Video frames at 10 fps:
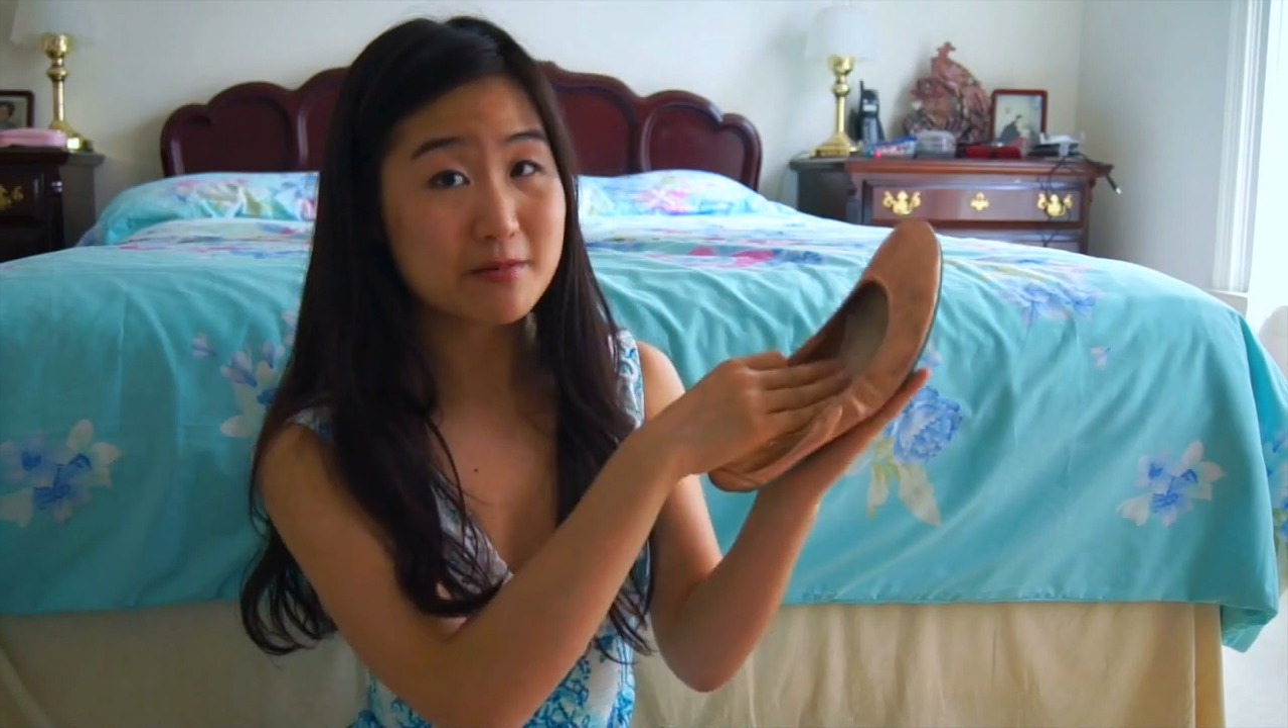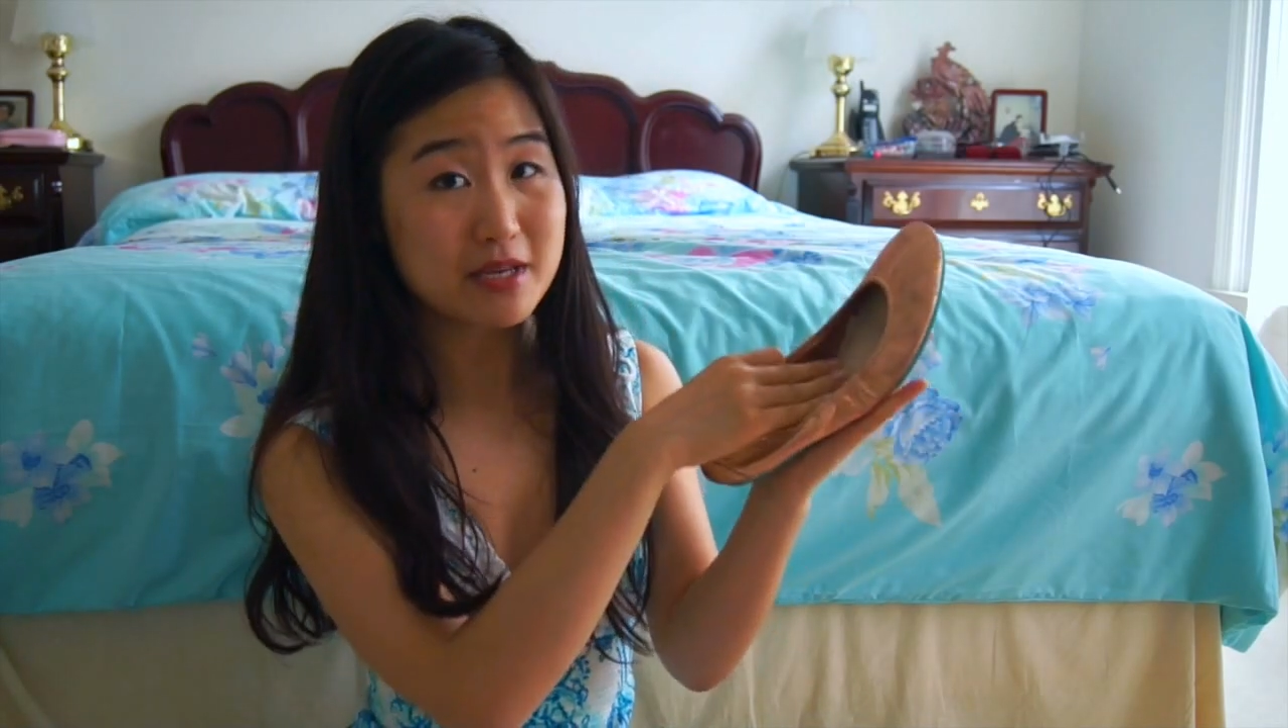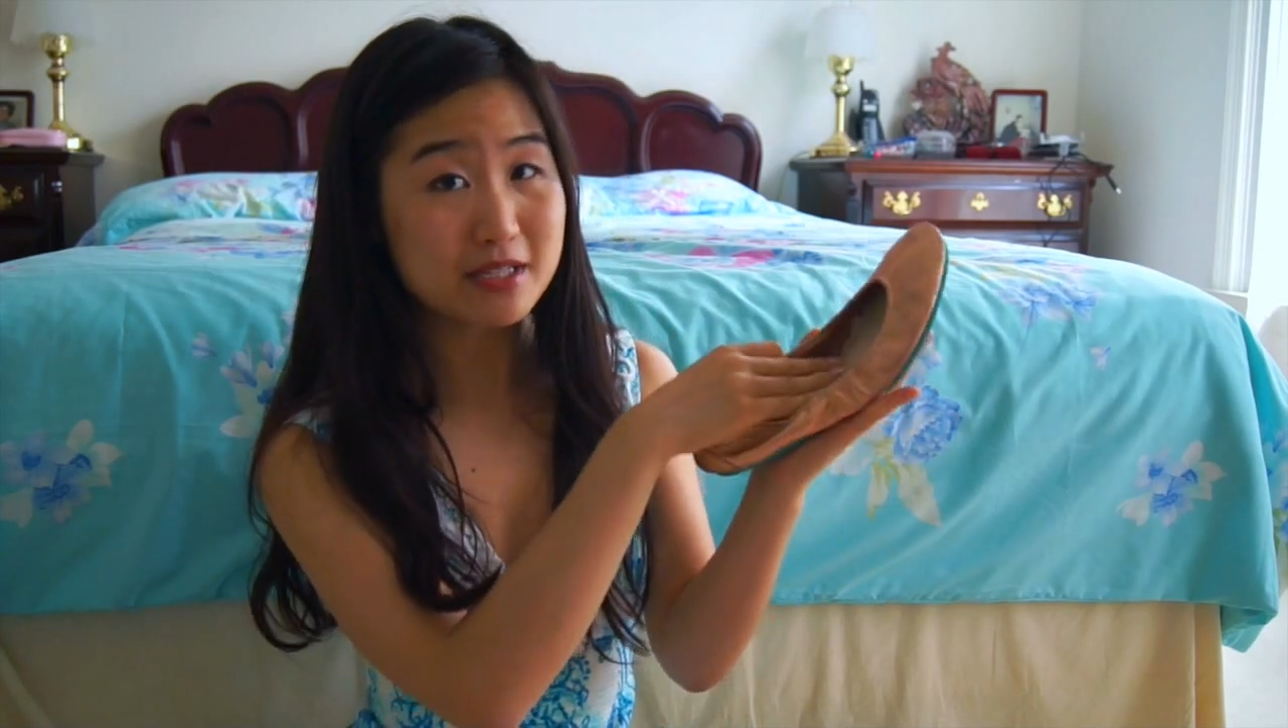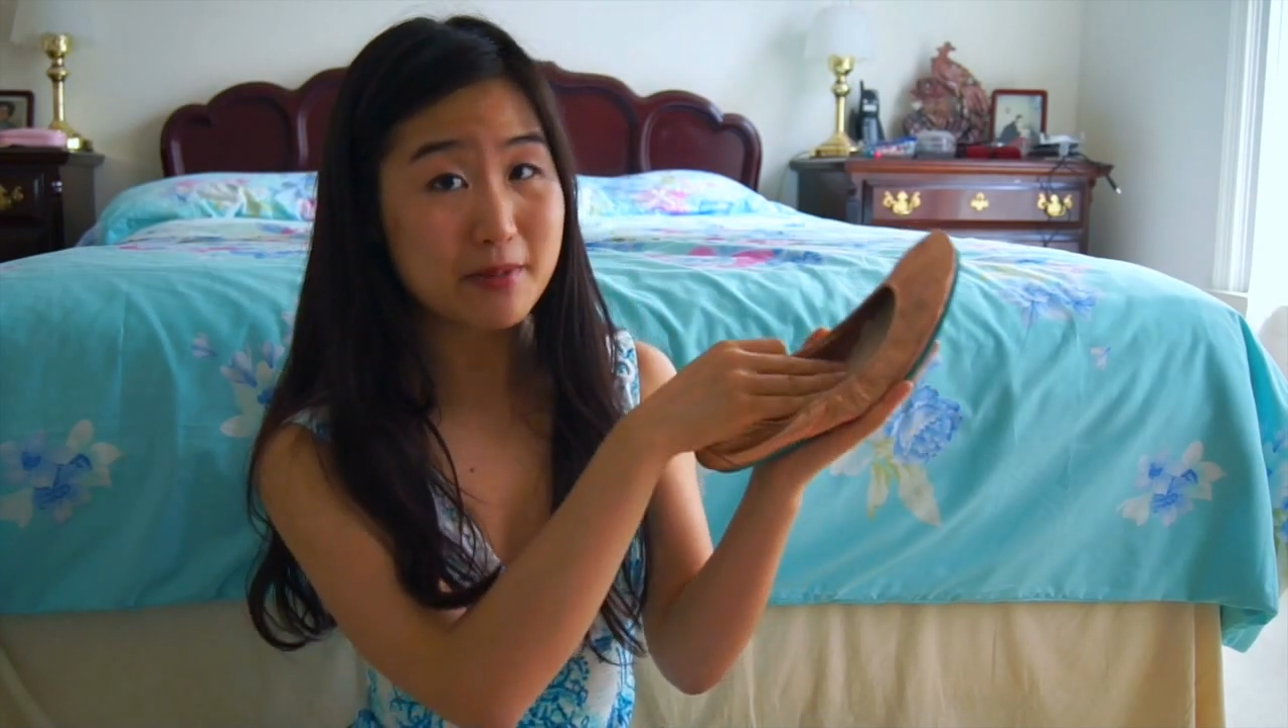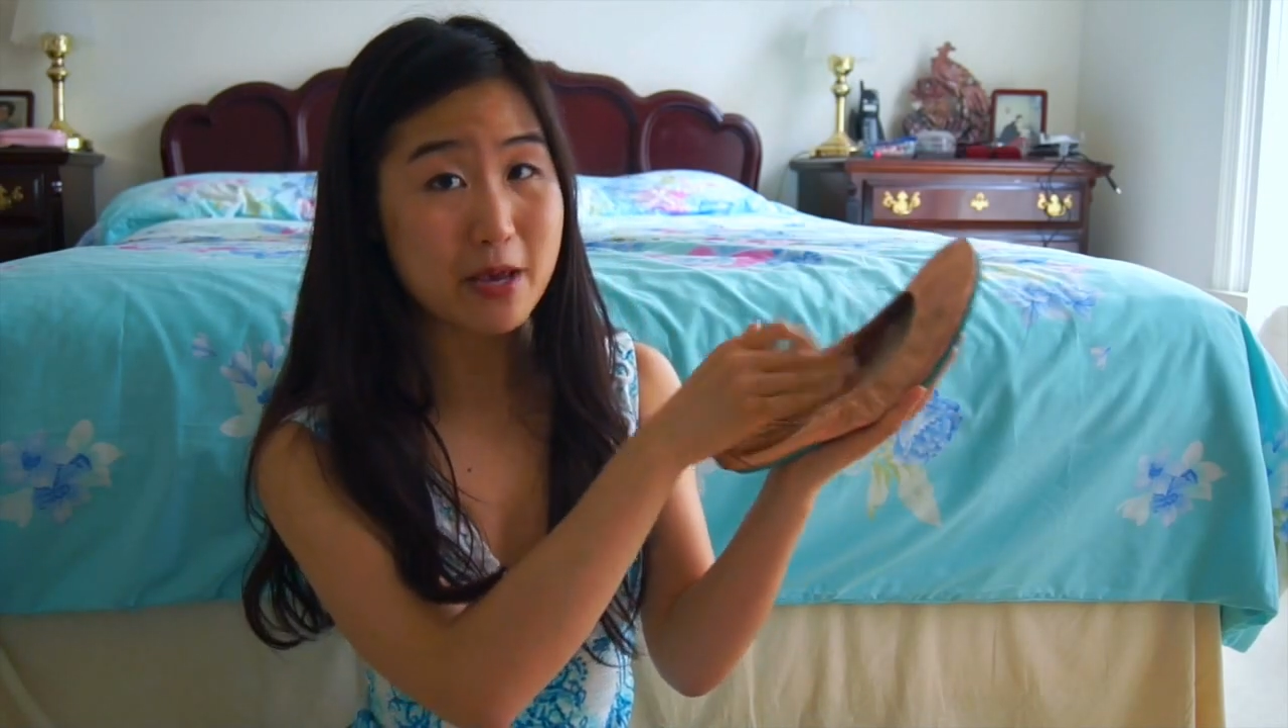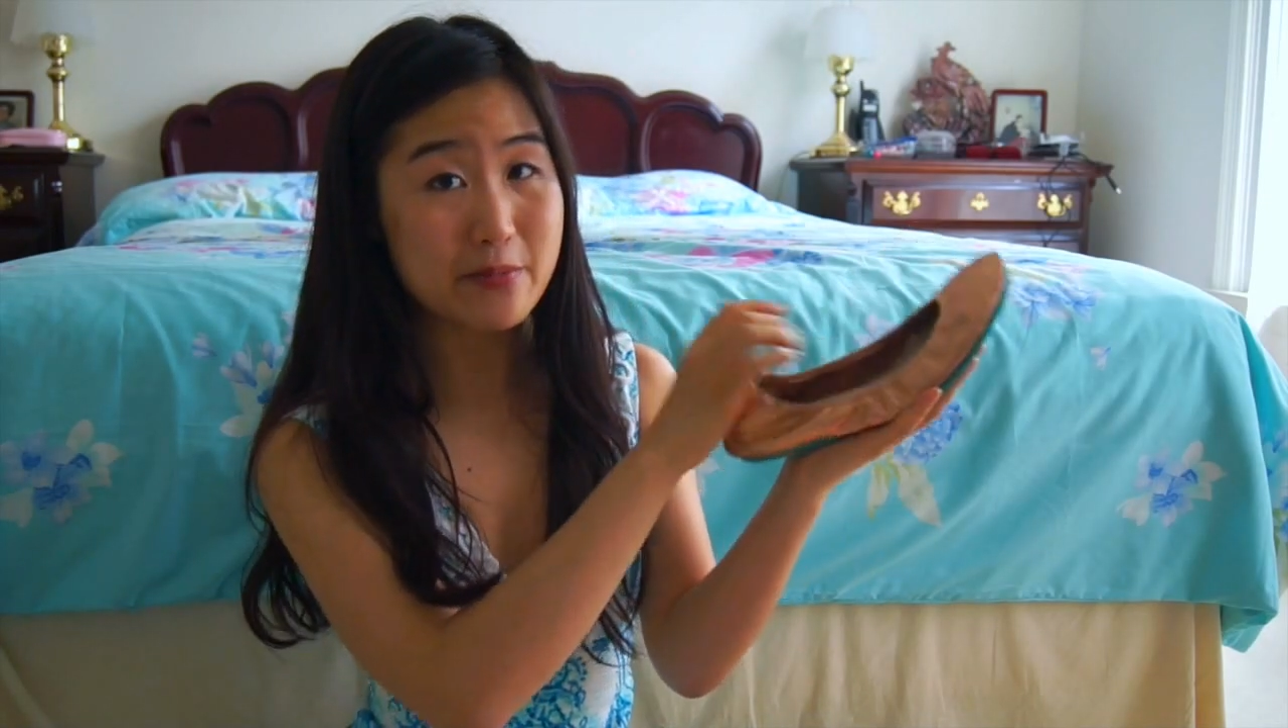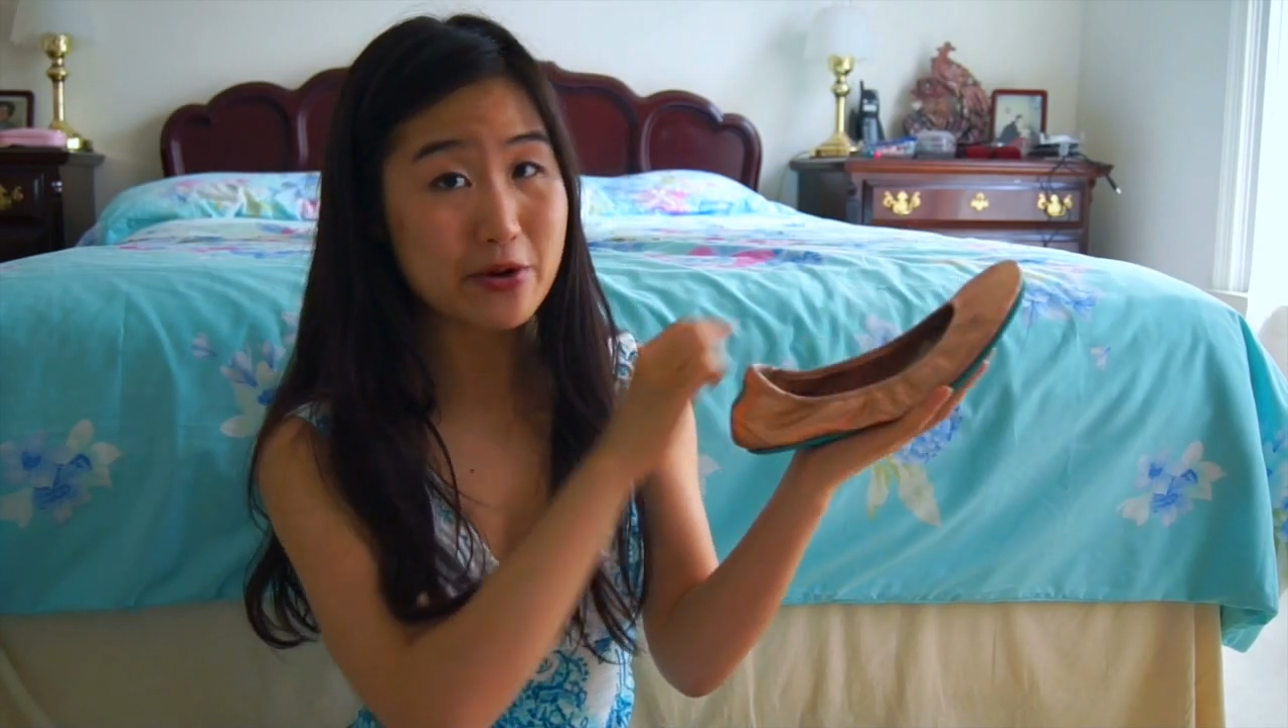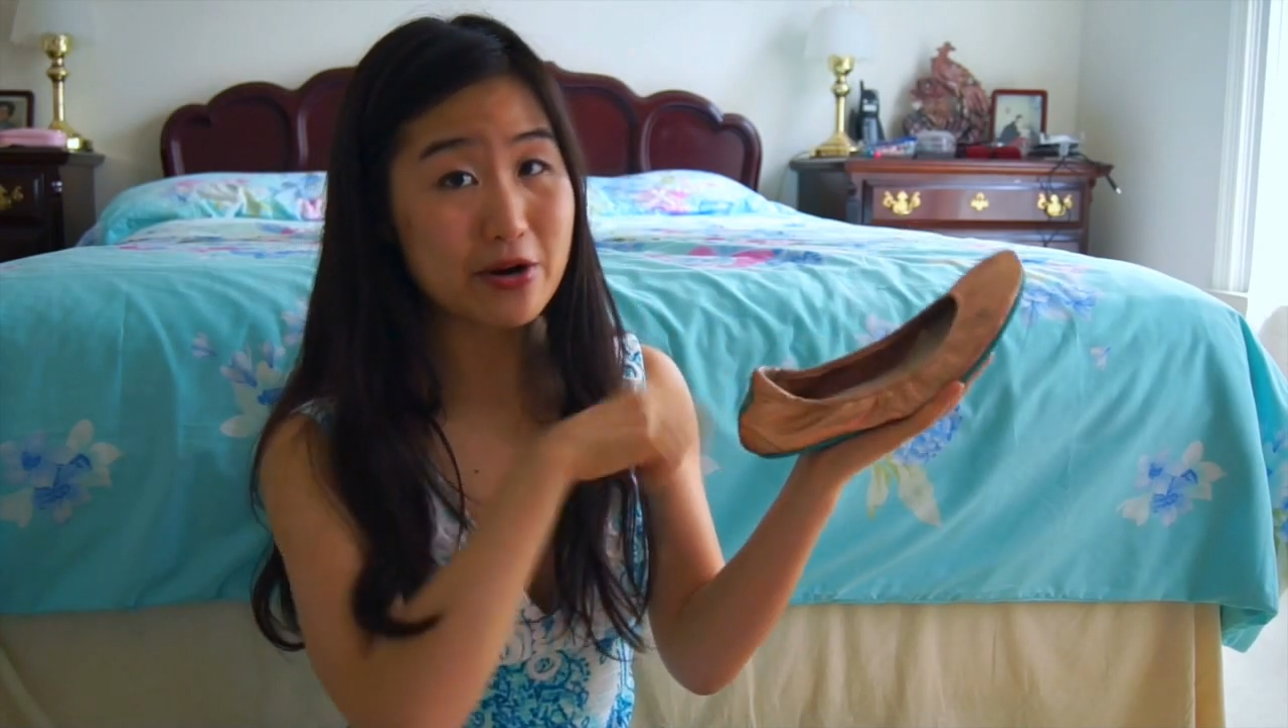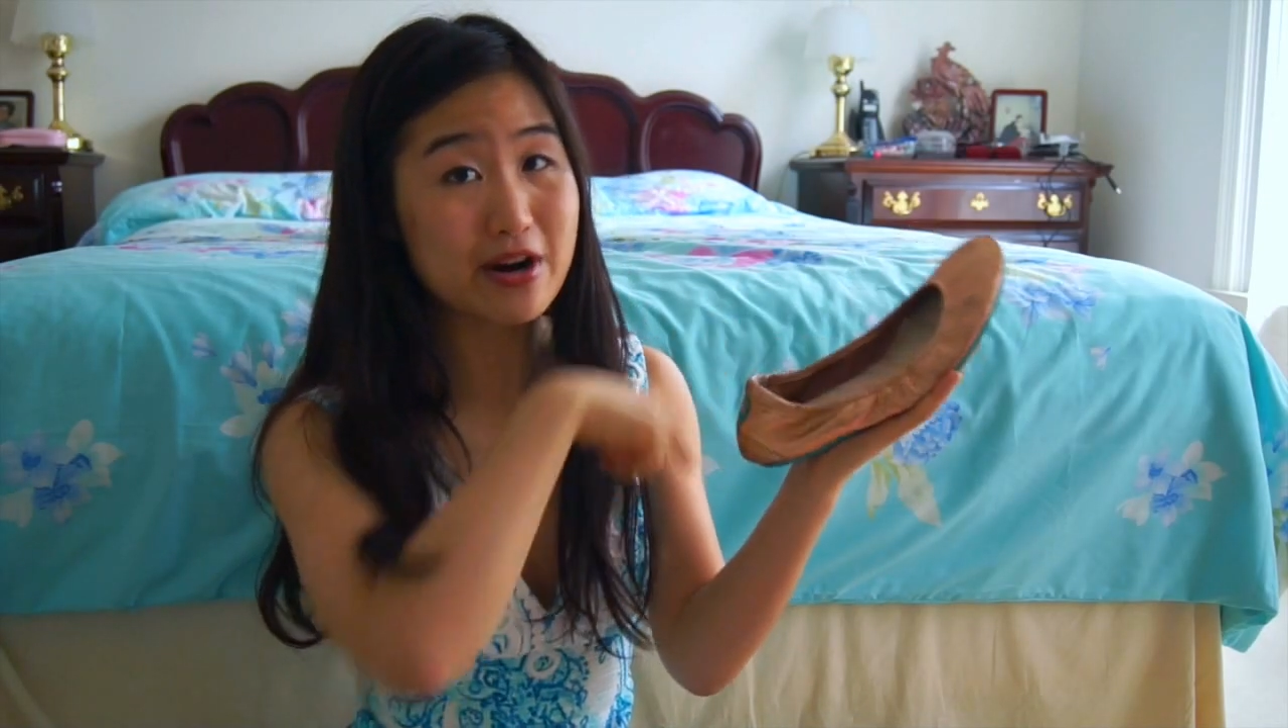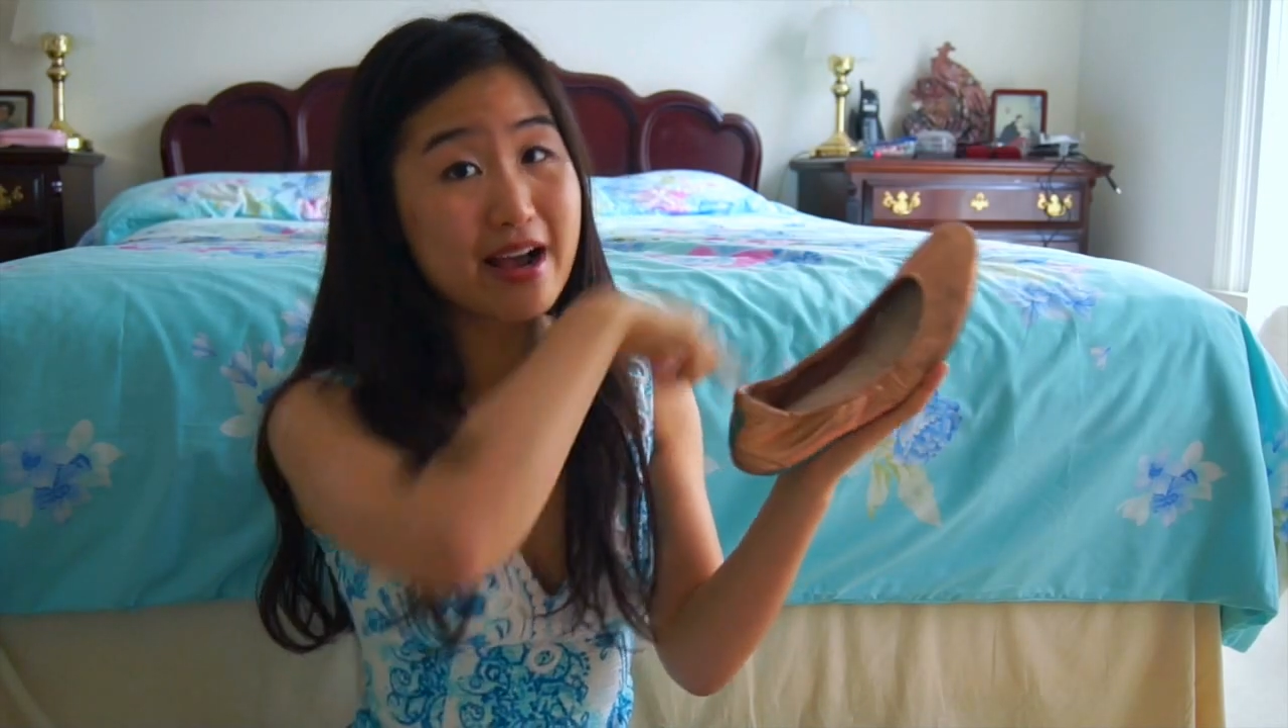piece of
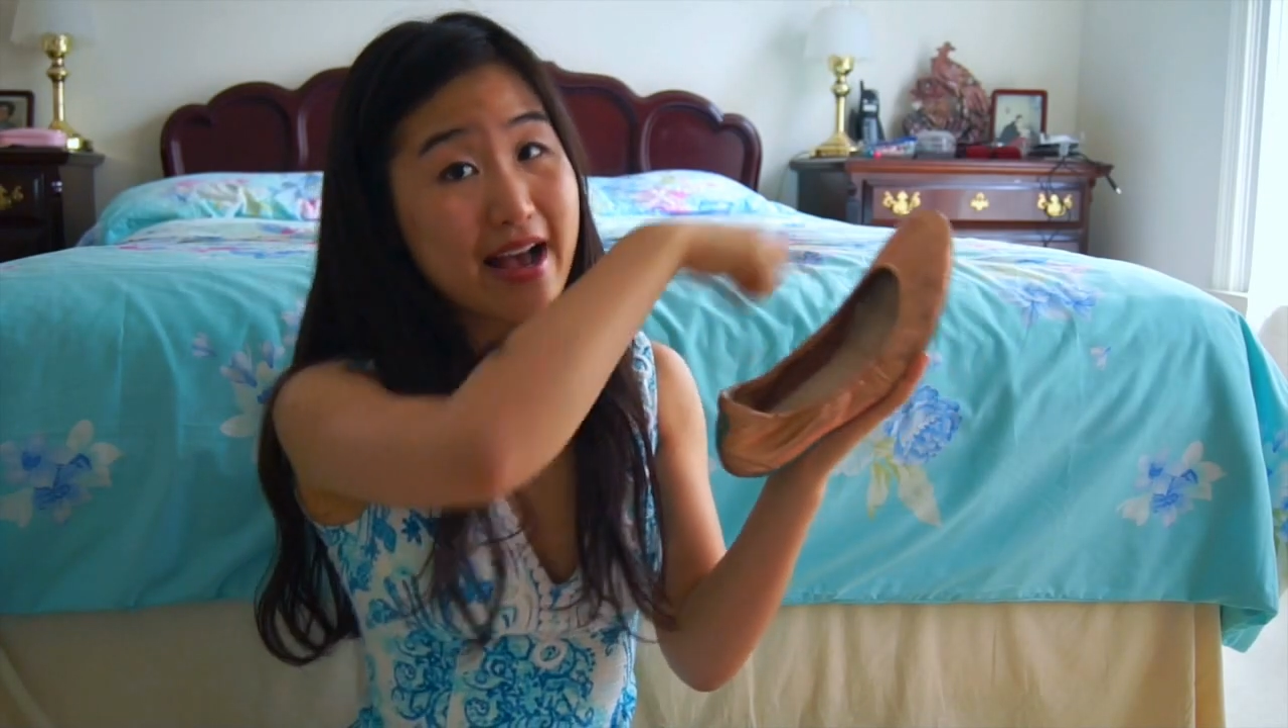paper,